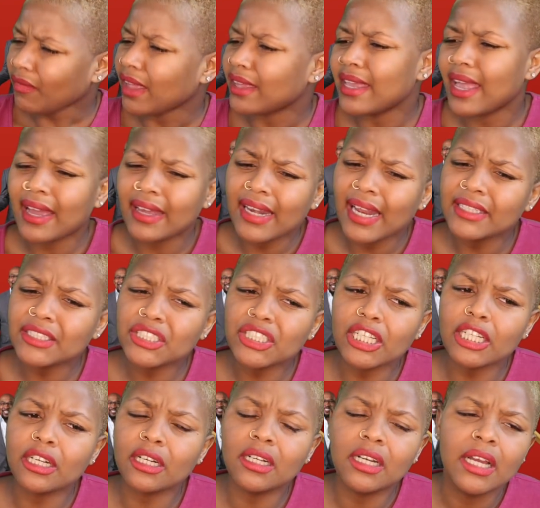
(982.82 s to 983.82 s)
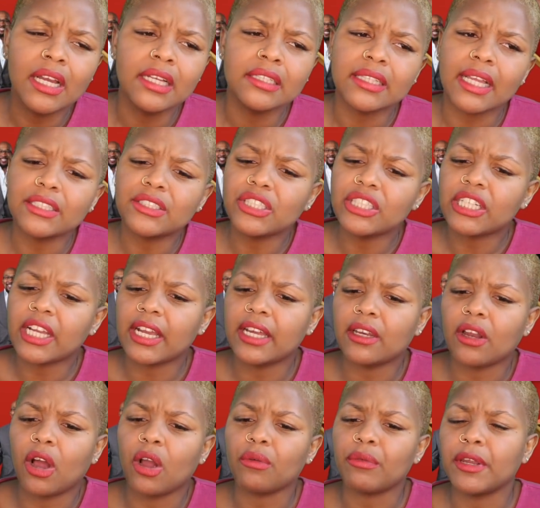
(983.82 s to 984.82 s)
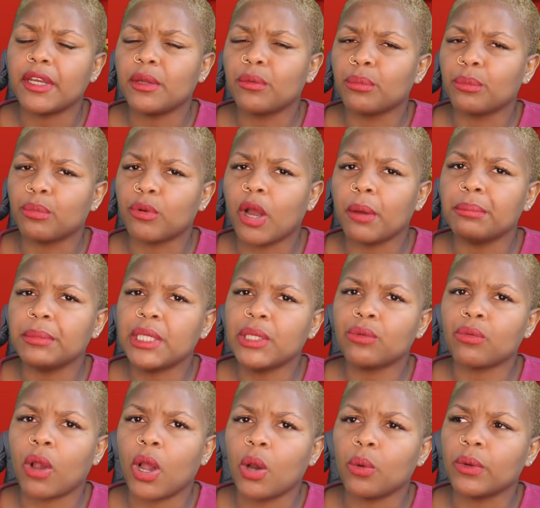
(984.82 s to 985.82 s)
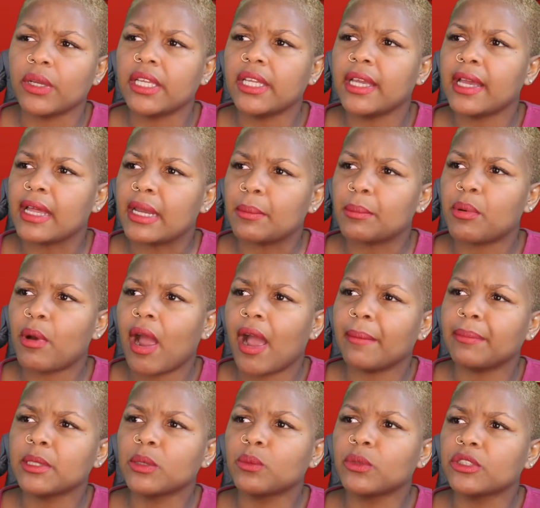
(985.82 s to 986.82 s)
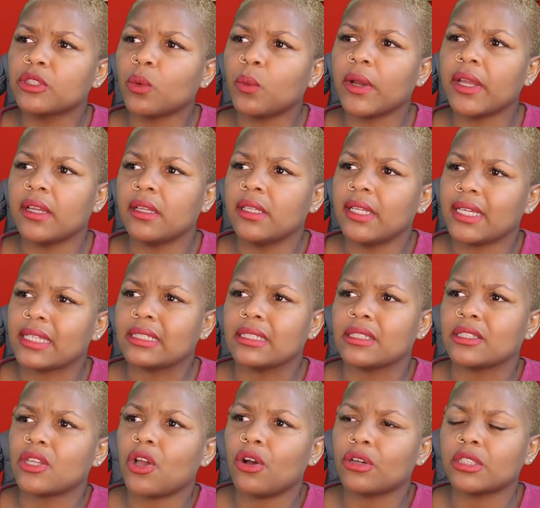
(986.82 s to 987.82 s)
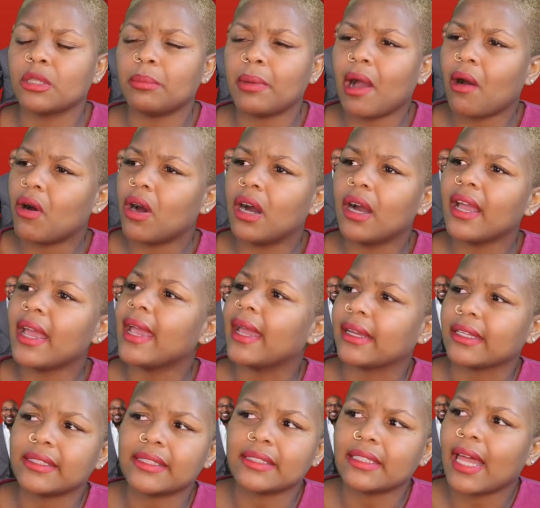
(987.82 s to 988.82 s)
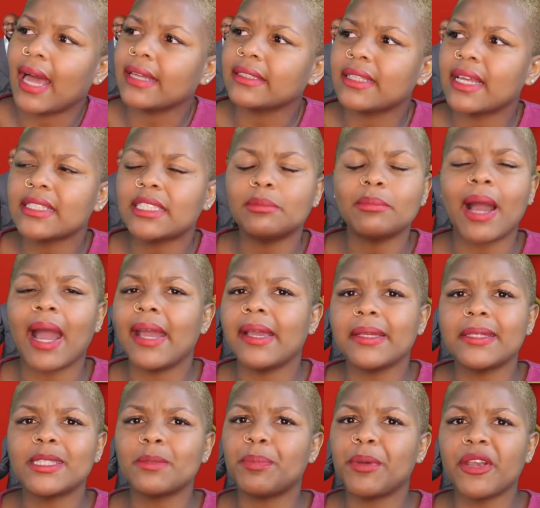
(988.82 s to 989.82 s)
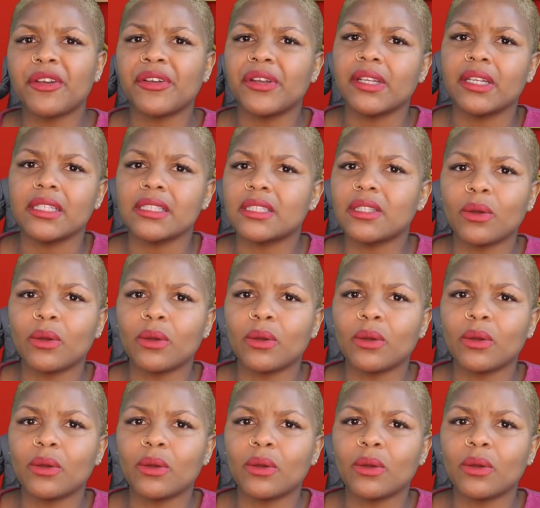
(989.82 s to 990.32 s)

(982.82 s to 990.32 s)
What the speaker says: Yeah, that Chica had already rubbed me wrong when he had a problem with the way Alexis talked about her ex. Like, that's my experience.